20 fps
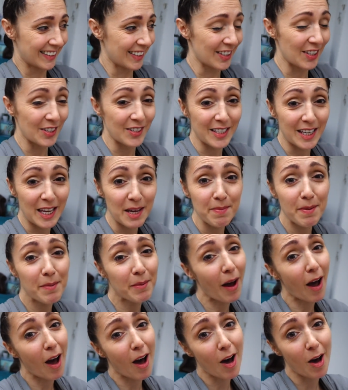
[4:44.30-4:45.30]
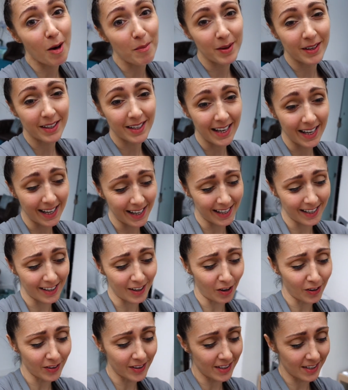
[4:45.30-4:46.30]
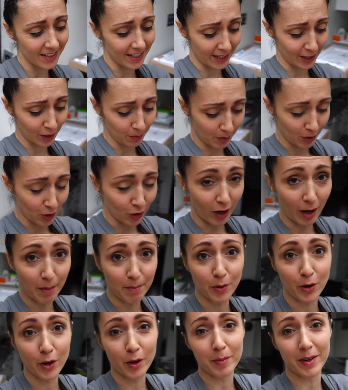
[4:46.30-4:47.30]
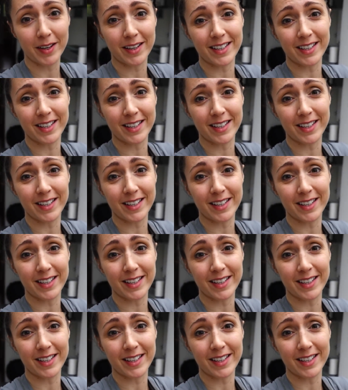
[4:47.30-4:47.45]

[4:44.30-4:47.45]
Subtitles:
So to keep him calm, Nick constantly tells me to try and put him in